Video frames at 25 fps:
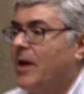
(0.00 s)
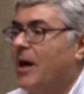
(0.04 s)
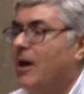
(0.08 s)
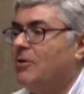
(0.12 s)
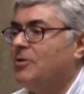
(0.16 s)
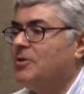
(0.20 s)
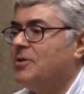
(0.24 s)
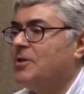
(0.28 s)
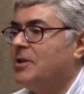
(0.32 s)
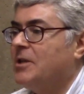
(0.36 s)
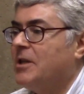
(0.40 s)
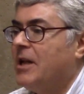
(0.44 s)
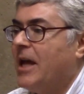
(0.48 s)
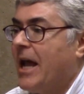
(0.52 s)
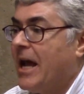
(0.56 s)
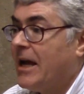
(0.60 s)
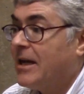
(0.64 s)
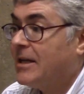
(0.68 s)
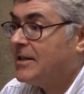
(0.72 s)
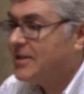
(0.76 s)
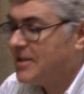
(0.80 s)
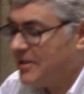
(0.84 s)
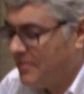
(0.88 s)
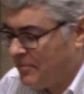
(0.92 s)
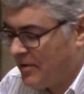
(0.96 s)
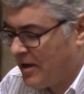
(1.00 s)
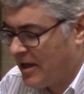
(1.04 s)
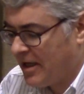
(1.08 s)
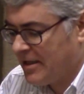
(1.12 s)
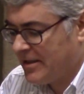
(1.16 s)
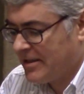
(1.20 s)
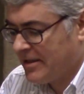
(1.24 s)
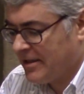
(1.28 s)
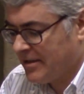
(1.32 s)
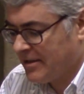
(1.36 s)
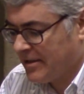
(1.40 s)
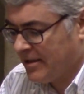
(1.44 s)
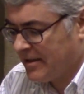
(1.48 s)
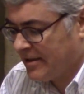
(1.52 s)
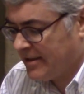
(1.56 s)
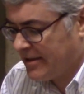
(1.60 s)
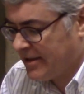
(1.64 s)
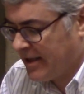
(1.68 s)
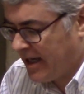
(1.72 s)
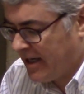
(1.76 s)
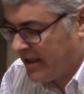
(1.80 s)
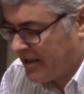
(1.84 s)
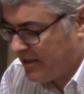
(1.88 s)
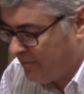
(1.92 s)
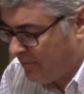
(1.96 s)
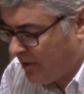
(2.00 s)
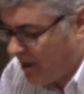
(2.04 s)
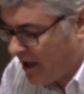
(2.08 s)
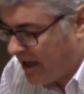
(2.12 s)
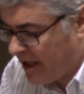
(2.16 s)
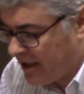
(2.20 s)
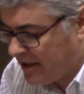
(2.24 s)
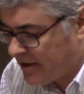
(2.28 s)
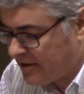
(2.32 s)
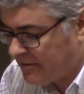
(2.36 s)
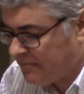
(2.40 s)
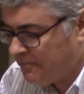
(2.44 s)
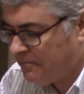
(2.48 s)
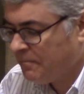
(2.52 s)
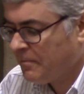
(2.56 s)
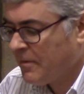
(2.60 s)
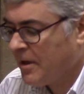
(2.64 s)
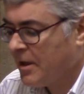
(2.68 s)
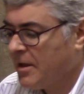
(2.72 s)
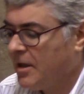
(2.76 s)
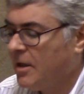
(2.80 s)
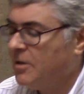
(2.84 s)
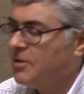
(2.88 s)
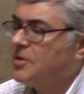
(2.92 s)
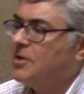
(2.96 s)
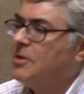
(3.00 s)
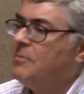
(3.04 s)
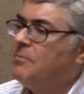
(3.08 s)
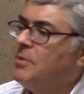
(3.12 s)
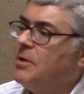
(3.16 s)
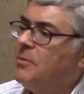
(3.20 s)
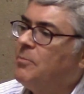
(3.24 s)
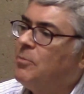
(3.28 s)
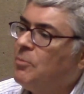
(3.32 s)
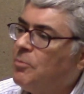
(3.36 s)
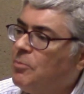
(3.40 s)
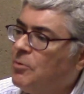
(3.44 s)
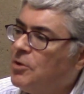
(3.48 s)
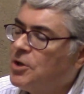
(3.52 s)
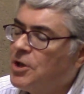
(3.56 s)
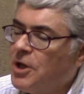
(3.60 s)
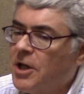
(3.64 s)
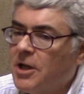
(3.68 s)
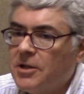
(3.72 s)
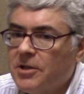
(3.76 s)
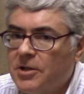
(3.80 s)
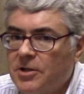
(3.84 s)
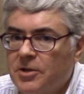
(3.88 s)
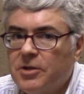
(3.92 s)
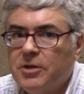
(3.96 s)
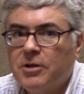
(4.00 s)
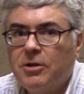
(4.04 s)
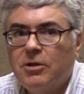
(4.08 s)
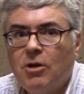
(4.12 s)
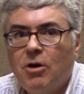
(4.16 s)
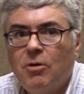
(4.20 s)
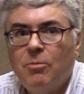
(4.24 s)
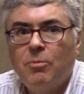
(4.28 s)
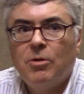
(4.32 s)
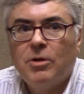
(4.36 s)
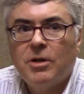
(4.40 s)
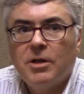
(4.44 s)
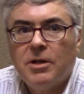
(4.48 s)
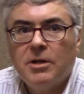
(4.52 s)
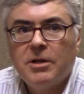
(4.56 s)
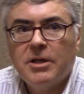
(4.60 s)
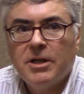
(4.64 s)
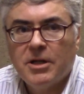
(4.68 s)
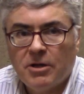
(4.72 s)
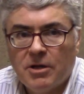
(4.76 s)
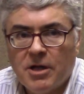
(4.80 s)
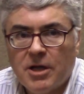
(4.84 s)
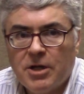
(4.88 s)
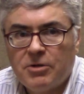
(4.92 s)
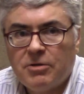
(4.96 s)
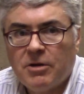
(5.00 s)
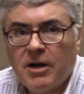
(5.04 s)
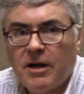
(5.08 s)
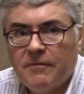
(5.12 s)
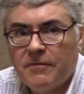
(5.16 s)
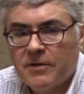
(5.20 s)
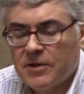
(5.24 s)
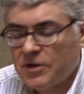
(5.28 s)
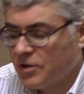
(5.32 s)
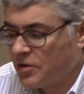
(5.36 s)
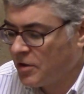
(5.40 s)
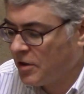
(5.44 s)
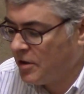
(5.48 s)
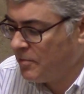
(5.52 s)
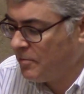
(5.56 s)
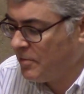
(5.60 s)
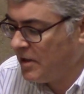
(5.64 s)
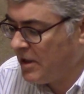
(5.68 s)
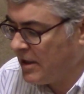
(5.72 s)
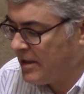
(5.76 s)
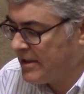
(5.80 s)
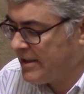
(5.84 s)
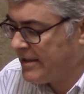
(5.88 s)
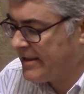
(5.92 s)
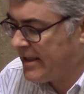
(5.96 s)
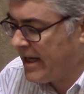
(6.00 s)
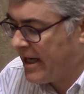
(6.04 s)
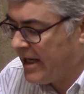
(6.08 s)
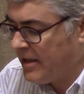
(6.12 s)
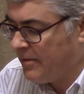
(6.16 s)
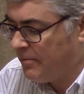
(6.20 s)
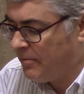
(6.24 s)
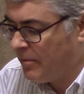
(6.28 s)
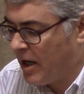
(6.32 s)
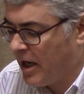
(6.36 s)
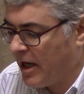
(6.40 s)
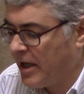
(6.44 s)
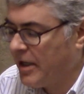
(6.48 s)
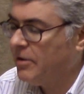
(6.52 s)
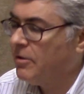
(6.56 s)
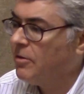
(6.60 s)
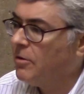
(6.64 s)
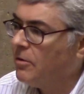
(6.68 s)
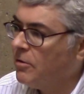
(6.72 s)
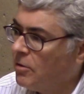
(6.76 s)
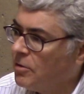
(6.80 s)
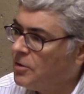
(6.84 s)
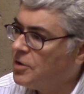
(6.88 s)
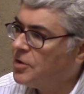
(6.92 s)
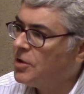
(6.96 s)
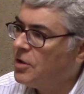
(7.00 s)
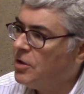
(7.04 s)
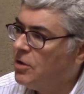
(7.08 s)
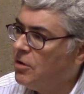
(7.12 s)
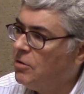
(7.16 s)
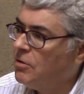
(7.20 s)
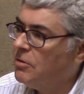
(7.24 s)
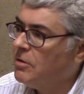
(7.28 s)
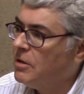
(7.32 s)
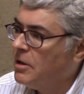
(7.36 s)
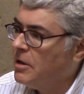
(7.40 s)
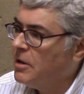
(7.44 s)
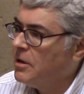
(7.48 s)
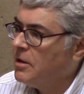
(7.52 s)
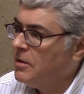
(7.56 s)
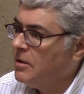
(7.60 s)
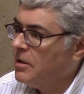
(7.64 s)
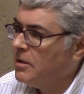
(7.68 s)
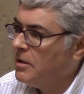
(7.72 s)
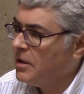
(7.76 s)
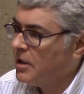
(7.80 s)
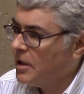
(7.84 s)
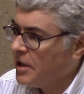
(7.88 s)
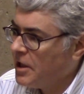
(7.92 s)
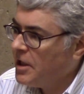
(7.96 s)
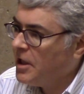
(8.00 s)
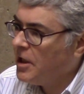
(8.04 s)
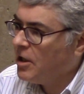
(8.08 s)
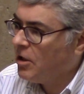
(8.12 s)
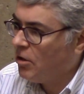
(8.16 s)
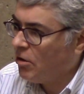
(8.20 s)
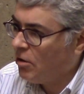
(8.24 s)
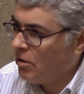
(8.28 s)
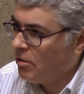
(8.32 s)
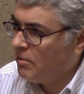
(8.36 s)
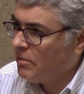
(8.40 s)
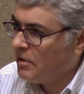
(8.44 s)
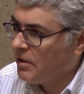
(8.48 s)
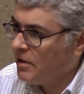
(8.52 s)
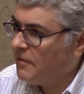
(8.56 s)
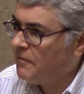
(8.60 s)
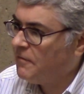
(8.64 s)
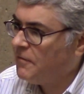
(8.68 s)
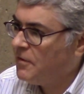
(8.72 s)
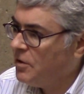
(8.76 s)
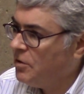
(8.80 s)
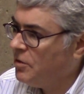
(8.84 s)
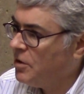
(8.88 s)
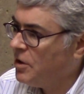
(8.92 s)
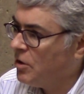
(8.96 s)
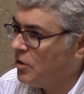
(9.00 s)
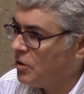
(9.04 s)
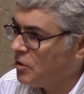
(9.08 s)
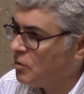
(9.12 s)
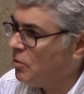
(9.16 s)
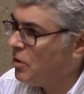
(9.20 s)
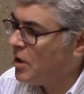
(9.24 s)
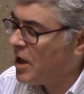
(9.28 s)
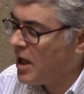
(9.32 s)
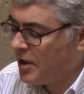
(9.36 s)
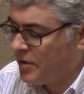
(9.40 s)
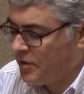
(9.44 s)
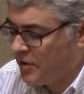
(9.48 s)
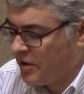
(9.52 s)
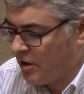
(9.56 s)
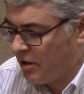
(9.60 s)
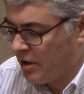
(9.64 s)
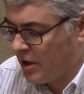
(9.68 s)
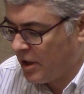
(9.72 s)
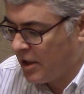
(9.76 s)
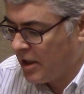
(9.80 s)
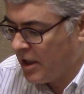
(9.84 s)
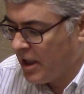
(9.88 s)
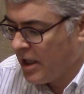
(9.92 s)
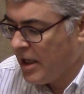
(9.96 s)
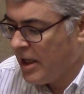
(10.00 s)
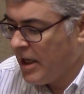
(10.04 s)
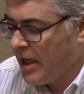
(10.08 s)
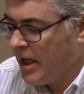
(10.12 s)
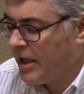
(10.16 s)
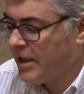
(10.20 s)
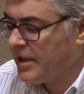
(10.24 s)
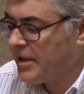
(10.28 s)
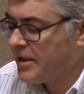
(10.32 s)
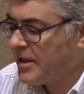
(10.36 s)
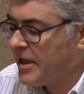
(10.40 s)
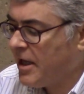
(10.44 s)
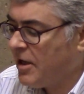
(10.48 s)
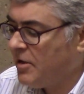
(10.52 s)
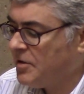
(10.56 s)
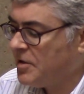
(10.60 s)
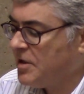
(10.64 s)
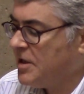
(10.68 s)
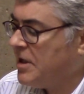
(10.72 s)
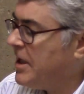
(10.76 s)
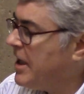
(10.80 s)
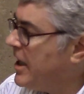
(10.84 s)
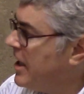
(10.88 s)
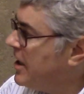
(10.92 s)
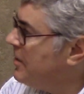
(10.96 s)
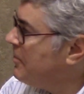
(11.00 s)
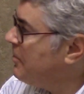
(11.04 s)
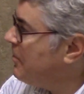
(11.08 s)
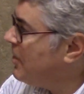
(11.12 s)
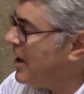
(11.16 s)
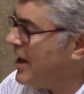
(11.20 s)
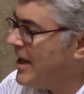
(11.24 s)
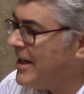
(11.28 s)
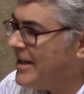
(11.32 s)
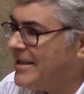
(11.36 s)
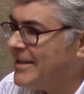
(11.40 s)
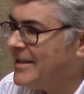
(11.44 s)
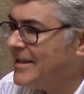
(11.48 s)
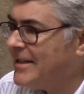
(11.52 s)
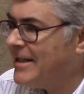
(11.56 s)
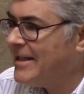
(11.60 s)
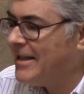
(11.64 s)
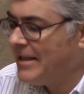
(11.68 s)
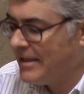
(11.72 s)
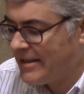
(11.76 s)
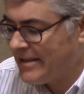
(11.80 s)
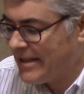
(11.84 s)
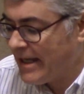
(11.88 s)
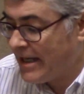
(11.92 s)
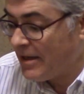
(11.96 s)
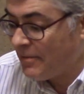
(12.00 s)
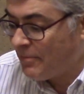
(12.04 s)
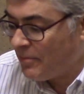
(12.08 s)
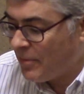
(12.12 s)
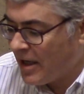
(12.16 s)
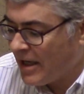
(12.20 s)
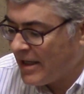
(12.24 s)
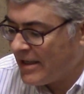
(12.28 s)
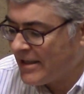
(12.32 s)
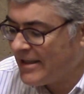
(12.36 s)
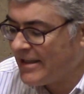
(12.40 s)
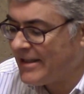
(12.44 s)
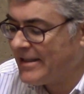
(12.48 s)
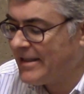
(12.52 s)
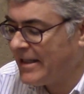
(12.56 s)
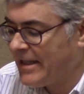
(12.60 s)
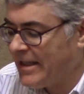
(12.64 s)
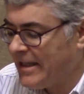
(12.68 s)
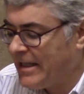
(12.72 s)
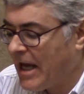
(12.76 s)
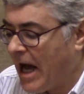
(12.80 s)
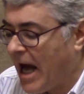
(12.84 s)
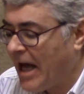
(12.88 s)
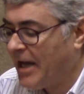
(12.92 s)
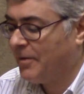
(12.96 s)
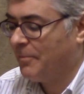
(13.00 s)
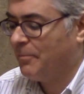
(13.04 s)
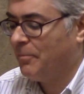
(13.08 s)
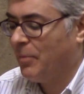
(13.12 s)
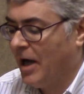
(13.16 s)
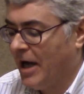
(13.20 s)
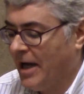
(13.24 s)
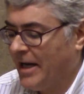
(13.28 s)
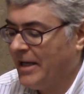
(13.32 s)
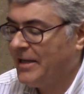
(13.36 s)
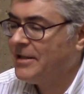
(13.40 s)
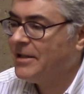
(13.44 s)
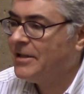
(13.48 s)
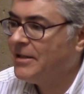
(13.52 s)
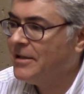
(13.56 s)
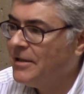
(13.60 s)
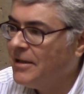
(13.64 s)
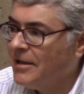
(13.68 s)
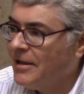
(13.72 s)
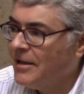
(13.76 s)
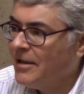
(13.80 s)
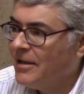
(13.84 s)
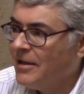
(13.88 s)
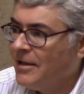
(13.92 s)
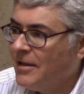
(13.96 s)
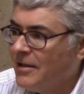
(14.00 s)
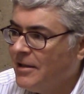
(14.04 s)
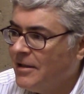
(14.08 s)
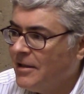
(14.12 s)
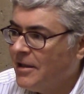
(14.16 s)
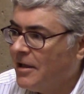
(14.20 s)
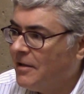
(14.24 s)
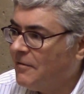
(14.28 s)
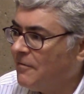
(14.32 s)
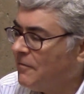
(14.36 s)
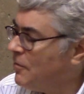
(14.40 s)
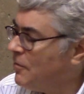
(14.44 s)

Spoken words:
1,000 exabytes is a zettabyte. Now, some people project that the global internet traffic is going to be a zettabyte or so a year, in a few years. We're not there yet. And 1,000 zettabytes is a yottabyte. And